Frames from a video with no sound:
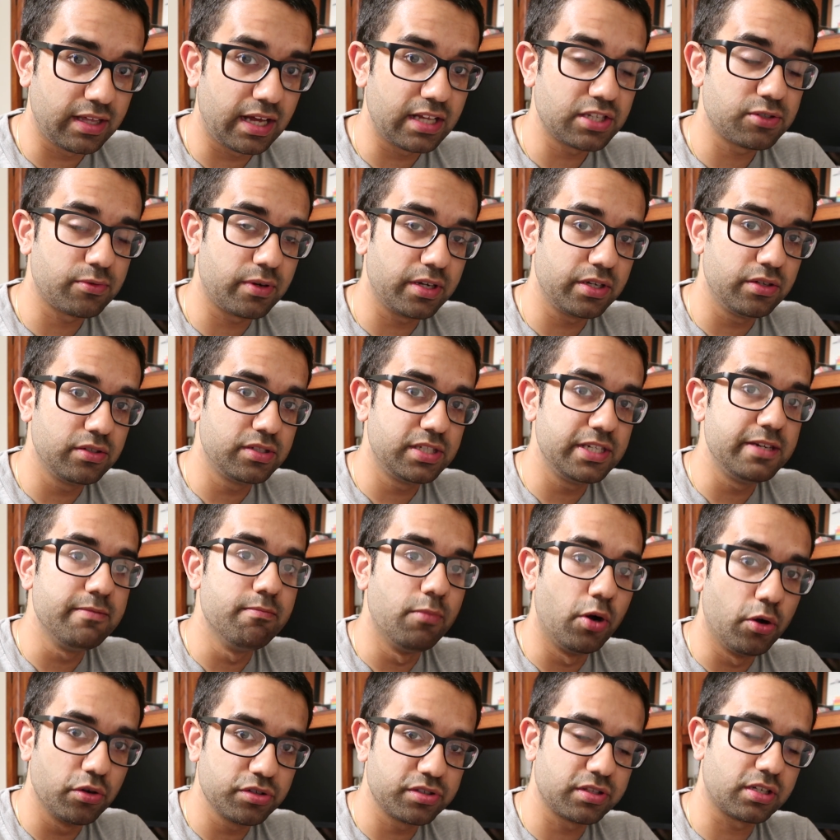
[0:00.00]
that's why you see
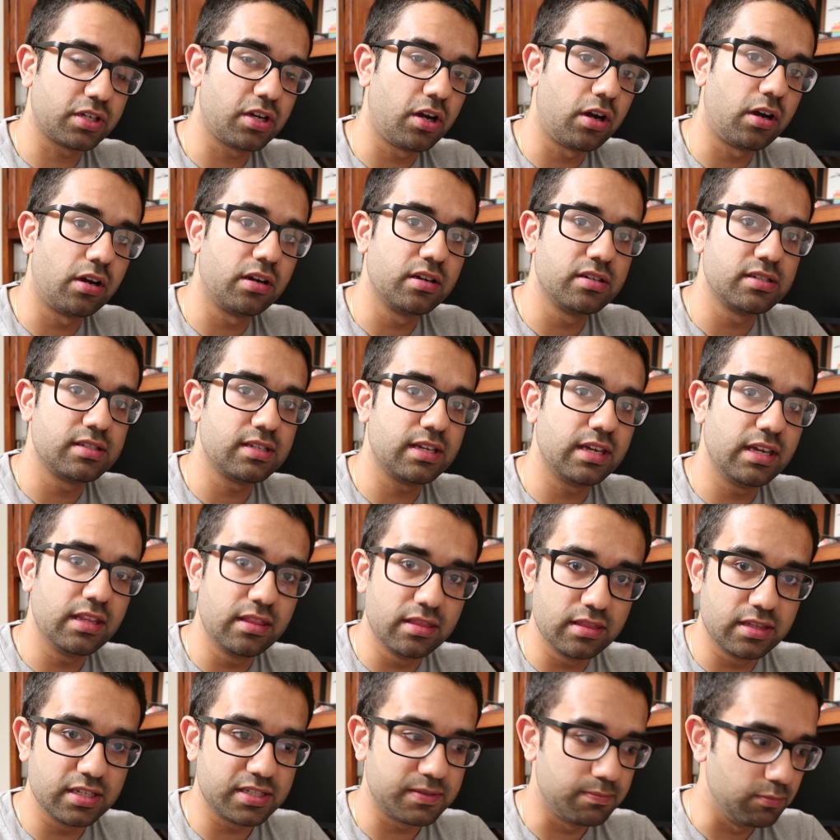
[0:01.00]
most of the cars
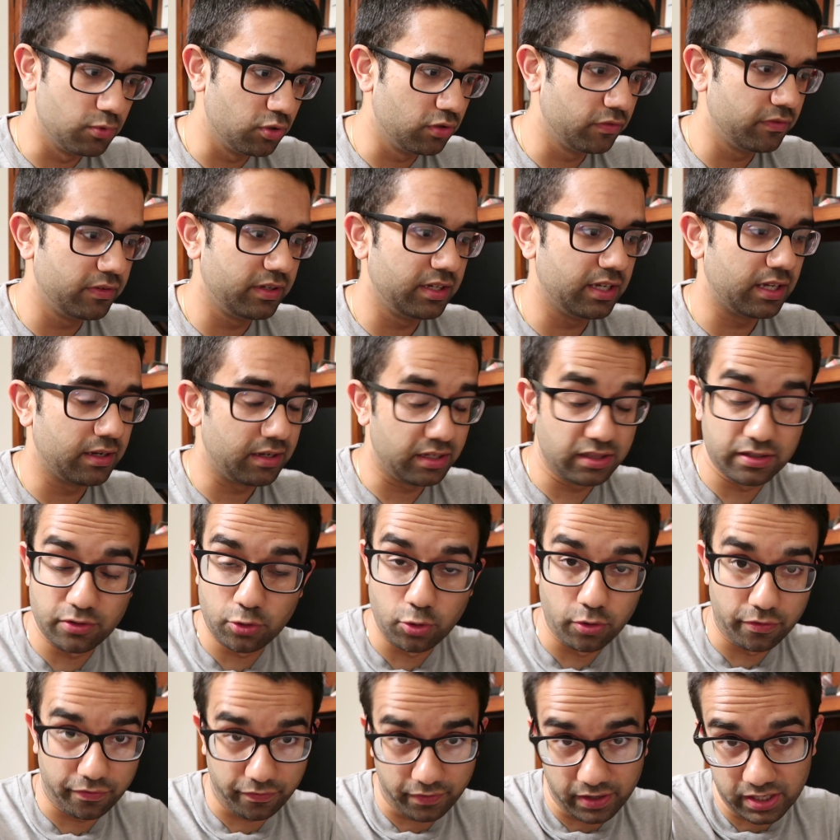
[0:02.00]
in this movie and in the
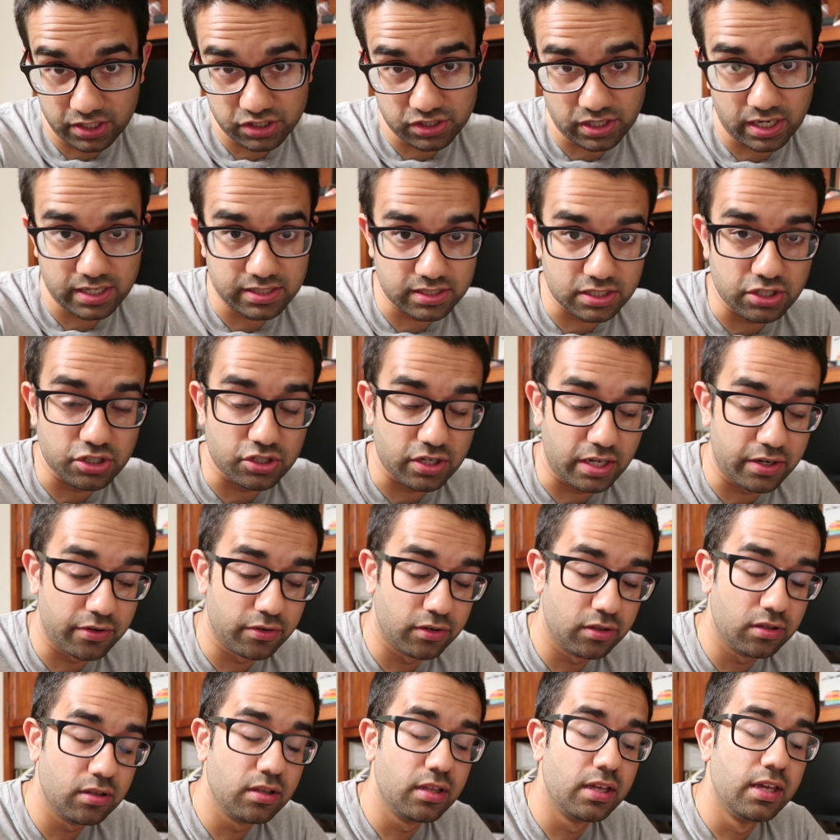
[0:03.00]
whole franchise in
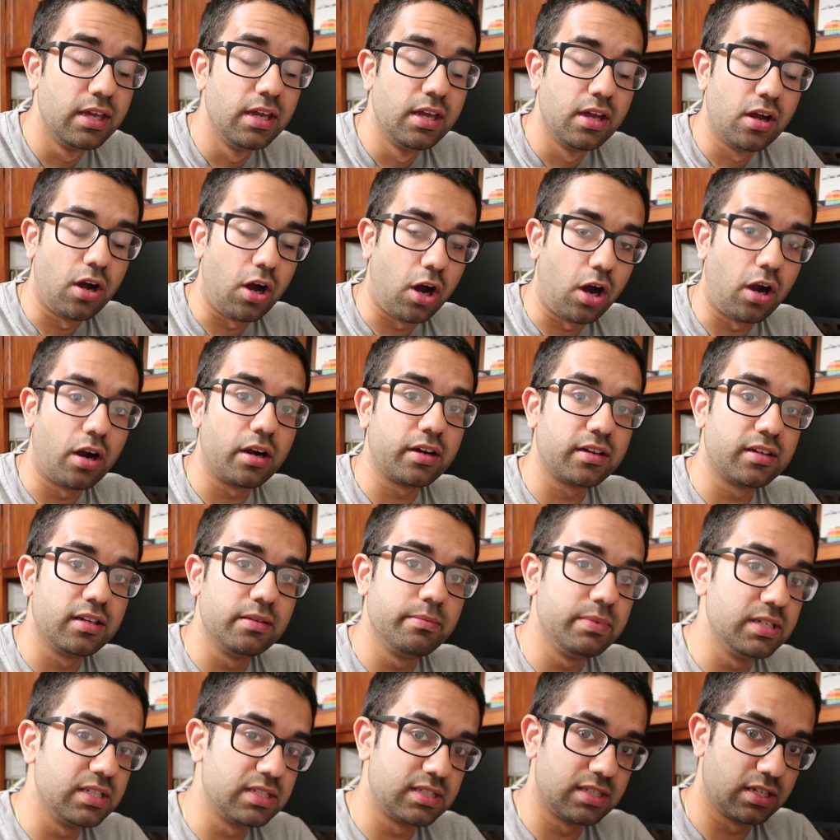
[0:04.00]
general are
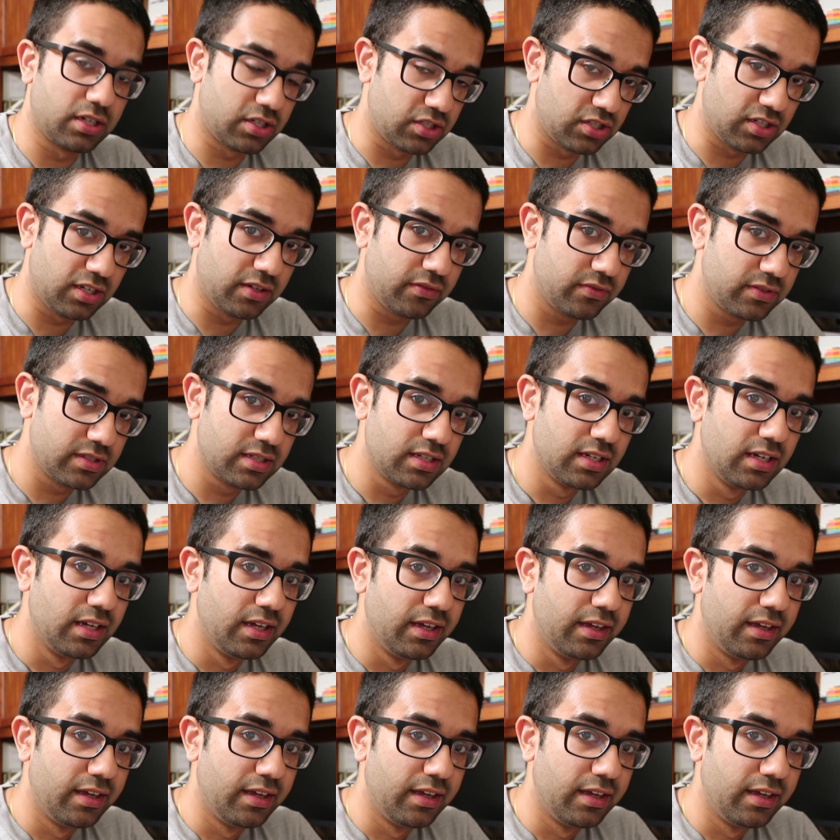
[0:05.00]
going to be stick shift.